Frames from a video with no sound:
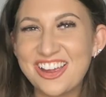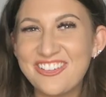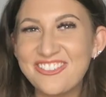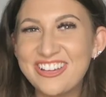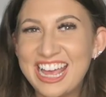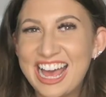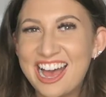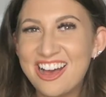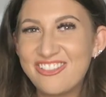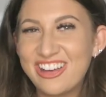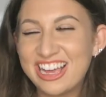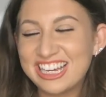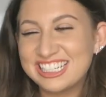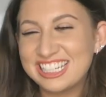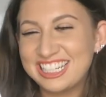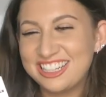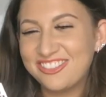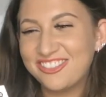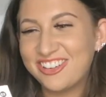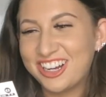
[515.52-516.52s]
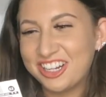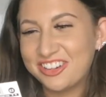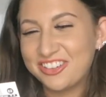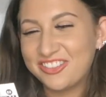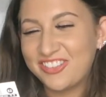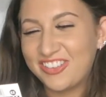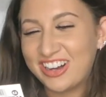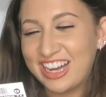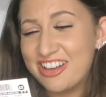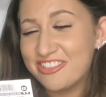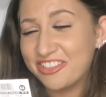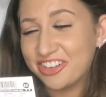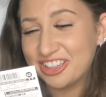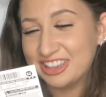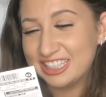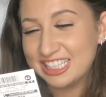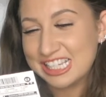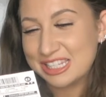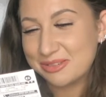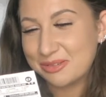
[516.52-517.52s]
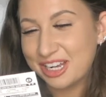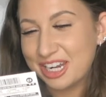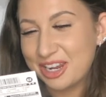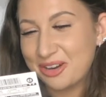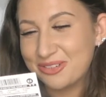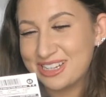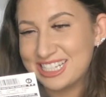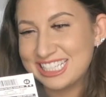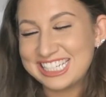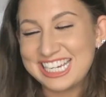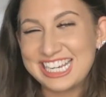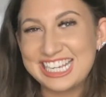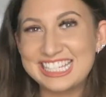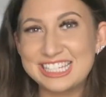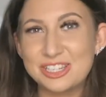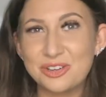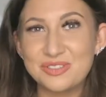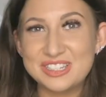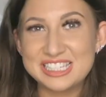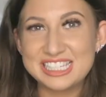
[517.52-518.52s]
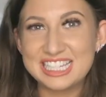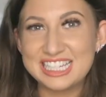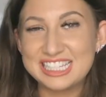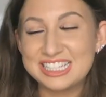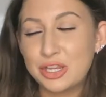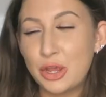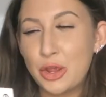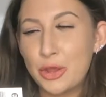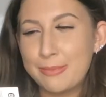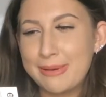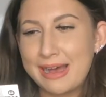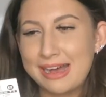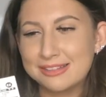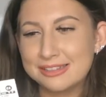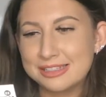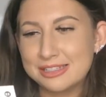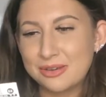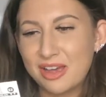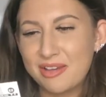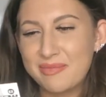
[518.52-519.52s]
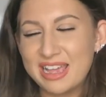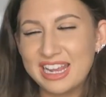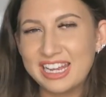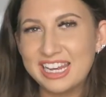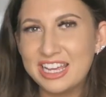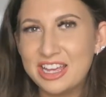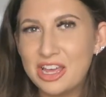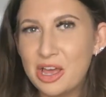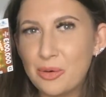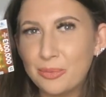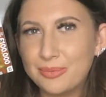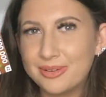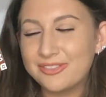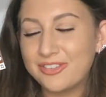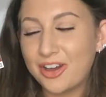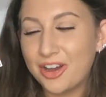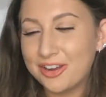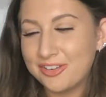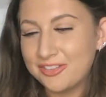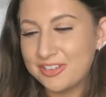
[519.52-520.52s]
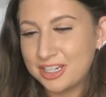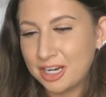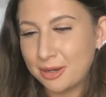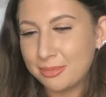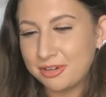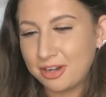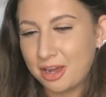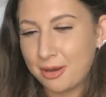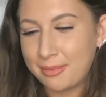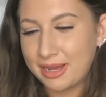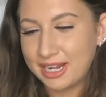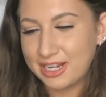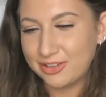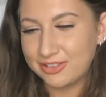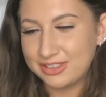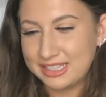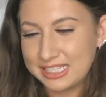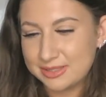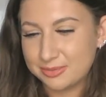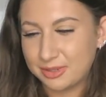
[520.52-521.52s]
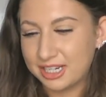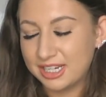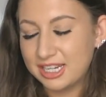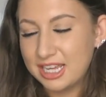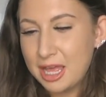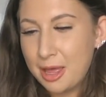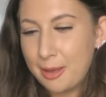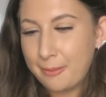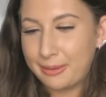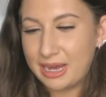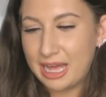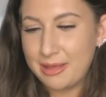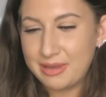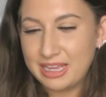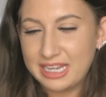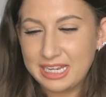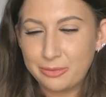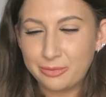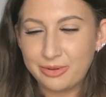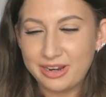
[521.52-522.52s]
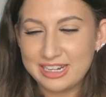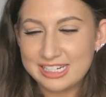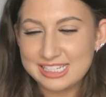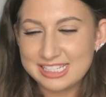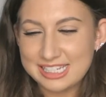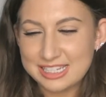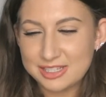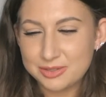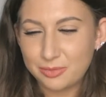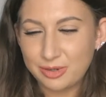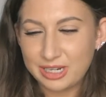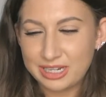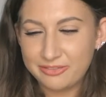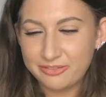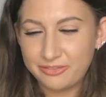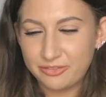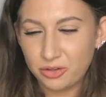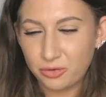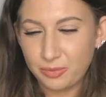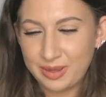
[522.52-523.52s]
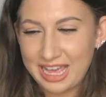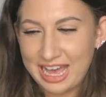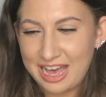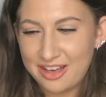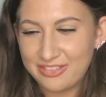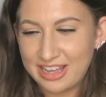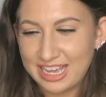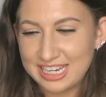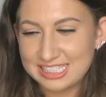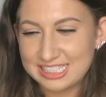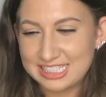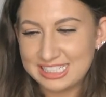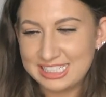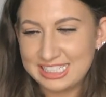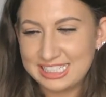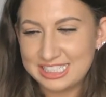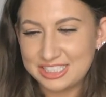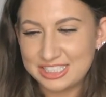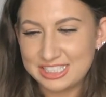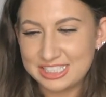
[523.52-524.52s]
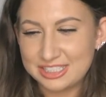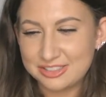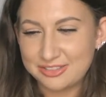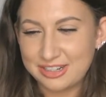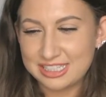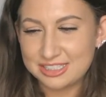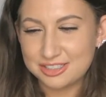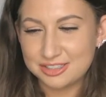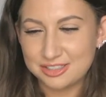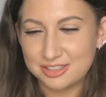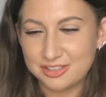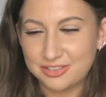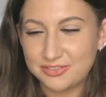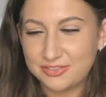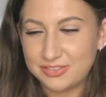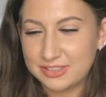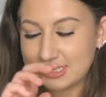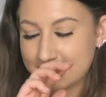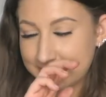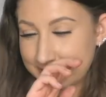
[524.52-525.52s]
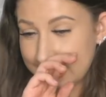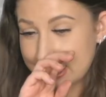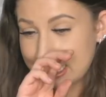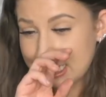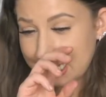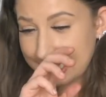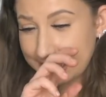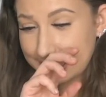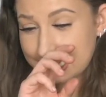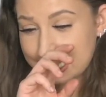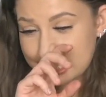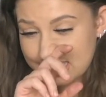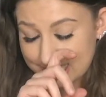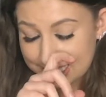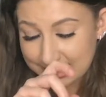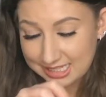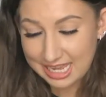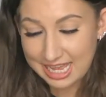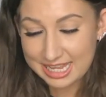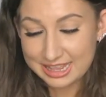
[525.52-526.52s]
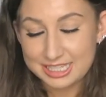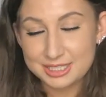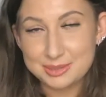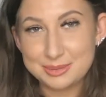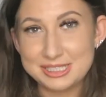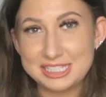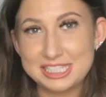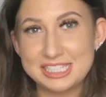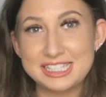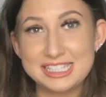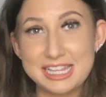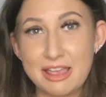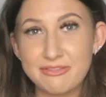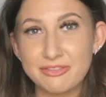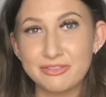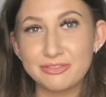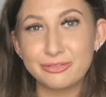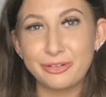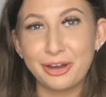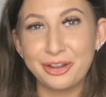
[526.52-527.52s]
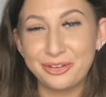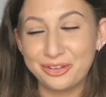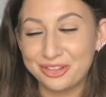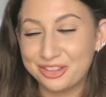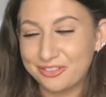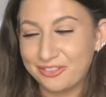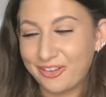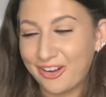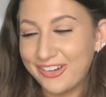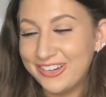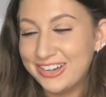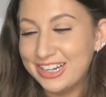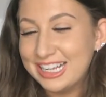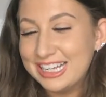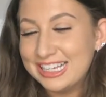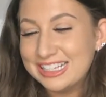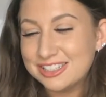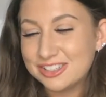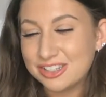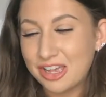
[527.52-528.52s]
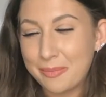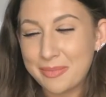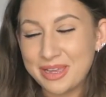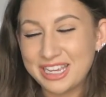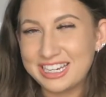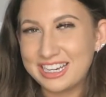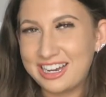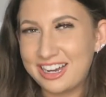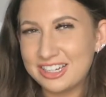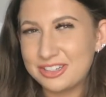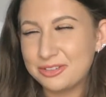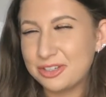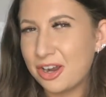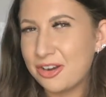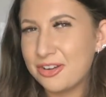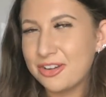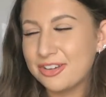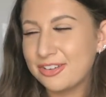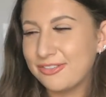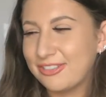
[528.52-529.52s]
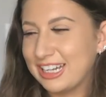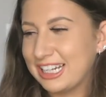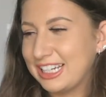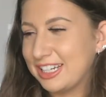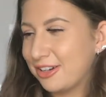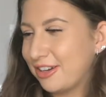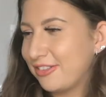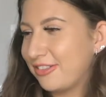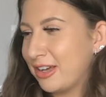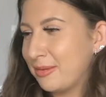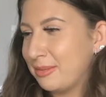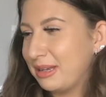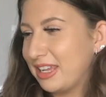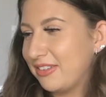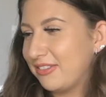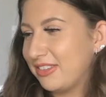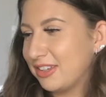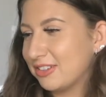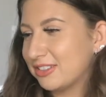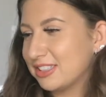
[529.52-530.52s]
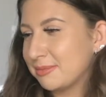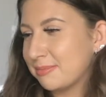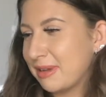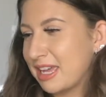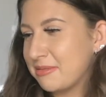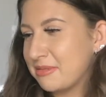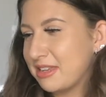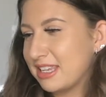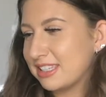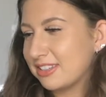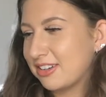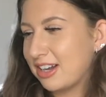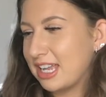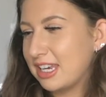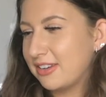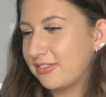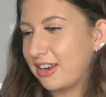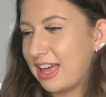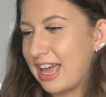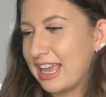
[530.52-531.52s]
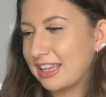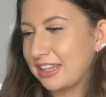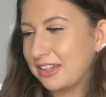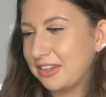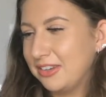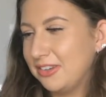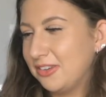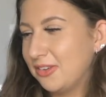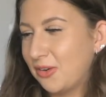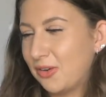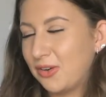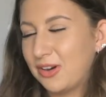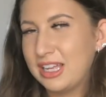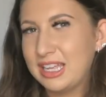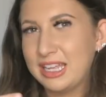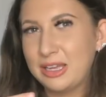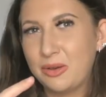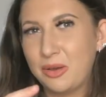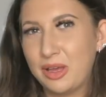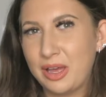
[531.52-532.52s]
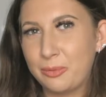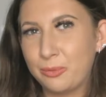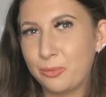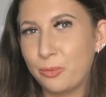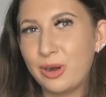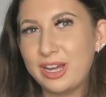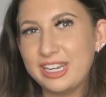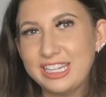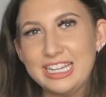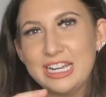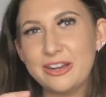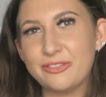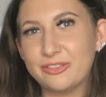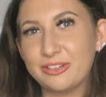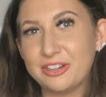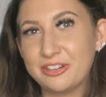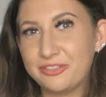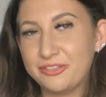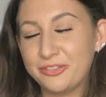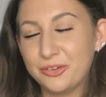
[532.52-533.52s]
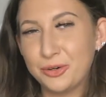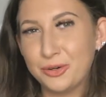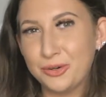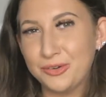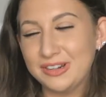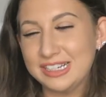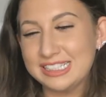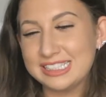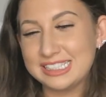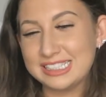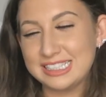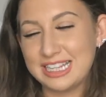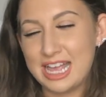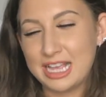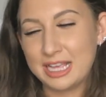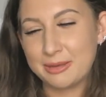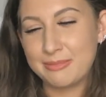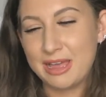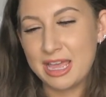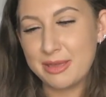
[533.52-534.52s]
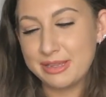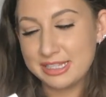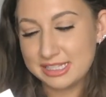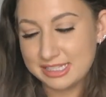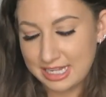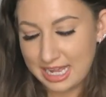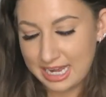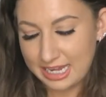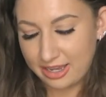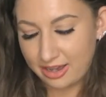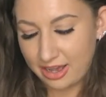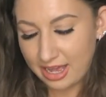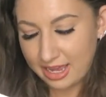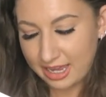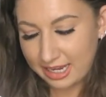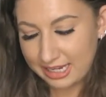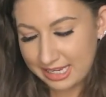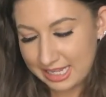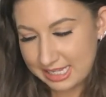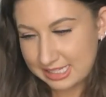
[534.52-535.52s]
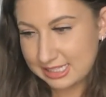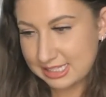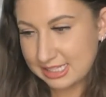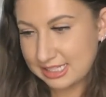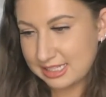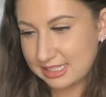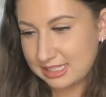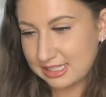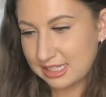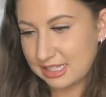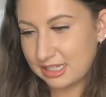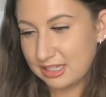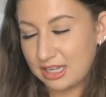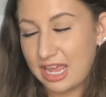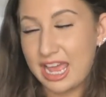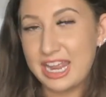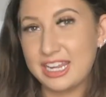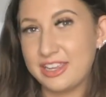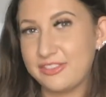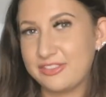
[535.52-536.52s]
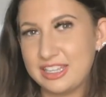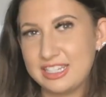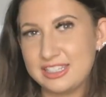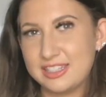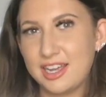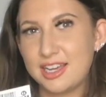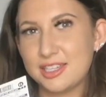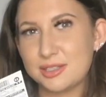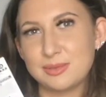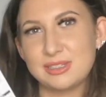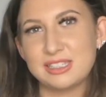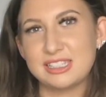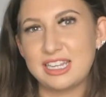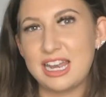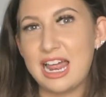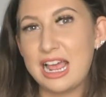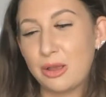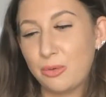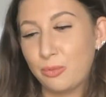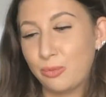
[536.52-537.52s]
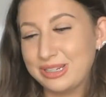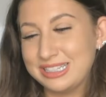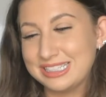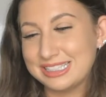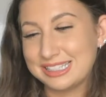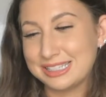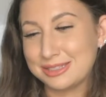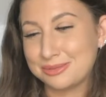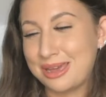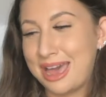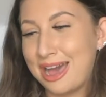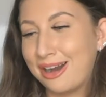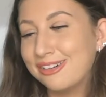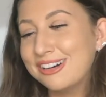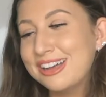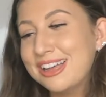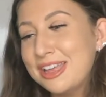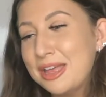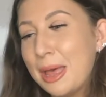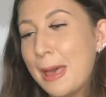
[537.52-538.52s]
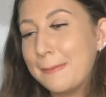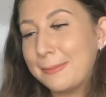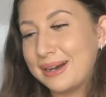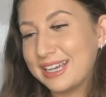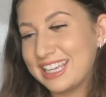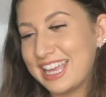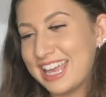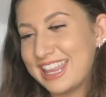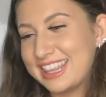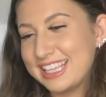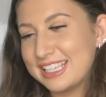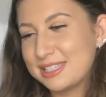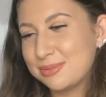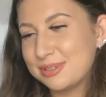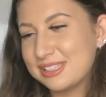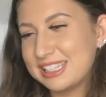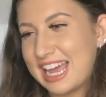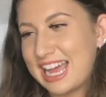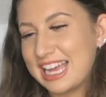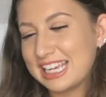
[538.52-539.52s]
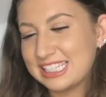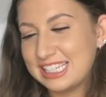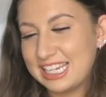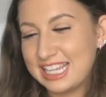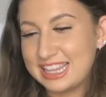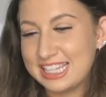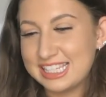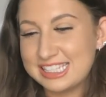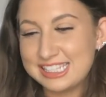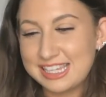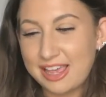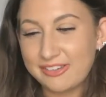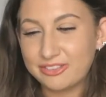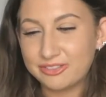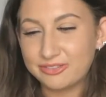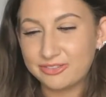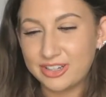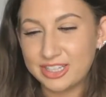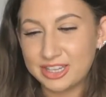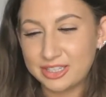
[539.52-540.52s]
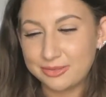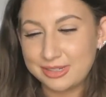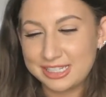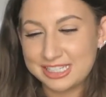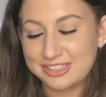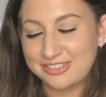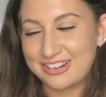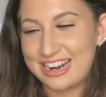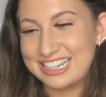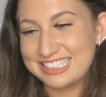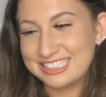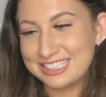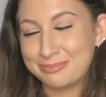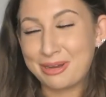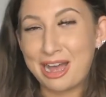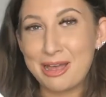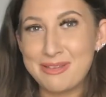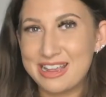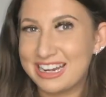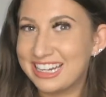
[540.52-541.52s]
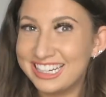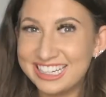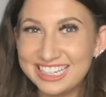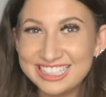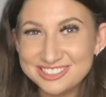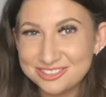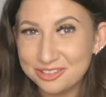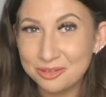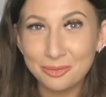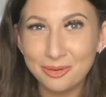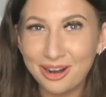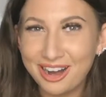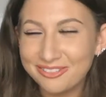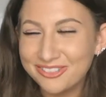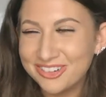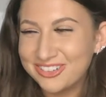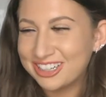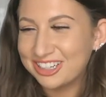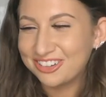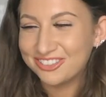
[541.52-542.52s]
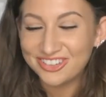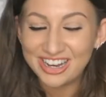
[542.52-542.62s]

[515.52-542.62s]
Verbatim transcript: So we have actually won a five on this one, which is obviously two pounds. So I mean, we've over doubled our money on this one. But I mean, where it says one in four, we have actually literally scratched off six and this was the seventh one on the row. So I mean, I don't really know if I believe the odds. Maybe it's kind of like not one in every four it's like maybe slightly higher unless this any of these last ones are like winners as well but yeah this was actually the seventh one that we scratched but I mean at least we won we won a